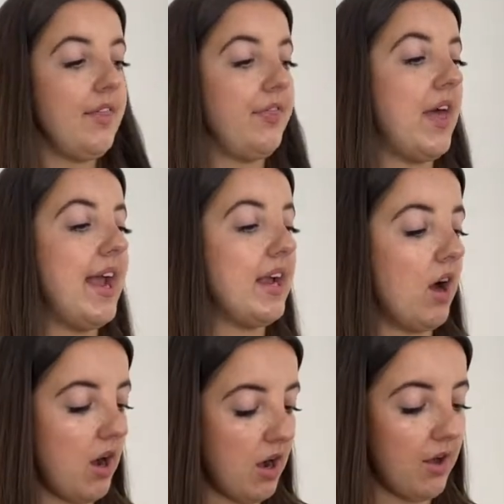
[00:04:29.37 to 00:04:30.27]
They
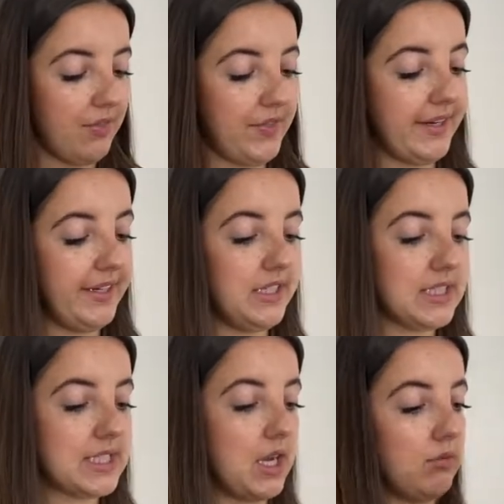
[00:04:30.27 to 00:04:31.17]
are
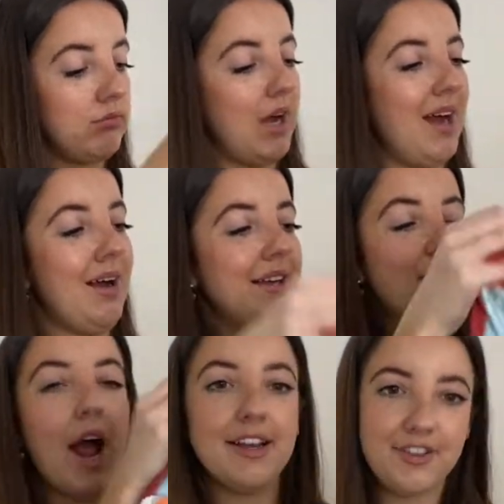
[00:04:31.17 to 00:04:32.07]
these
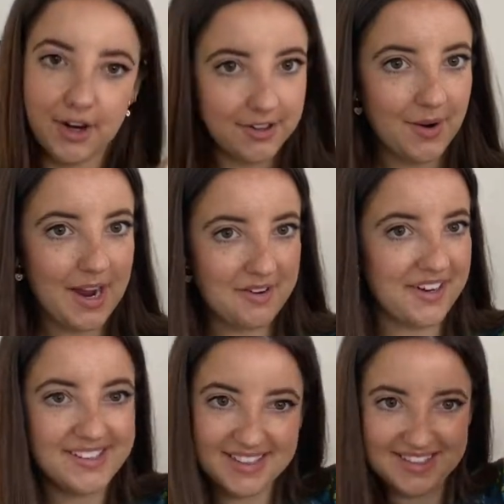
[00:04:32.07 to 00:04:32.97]
I, don't know how
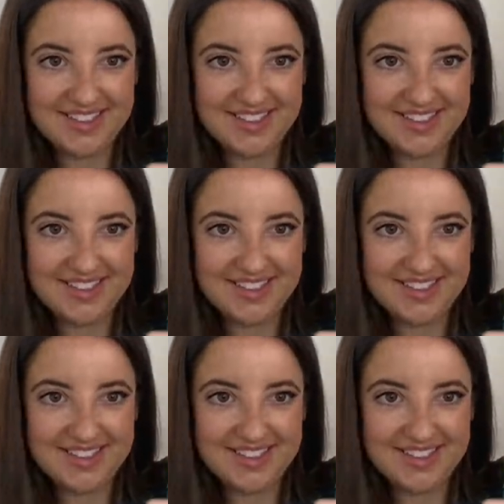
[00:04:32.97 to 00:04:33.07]
I'd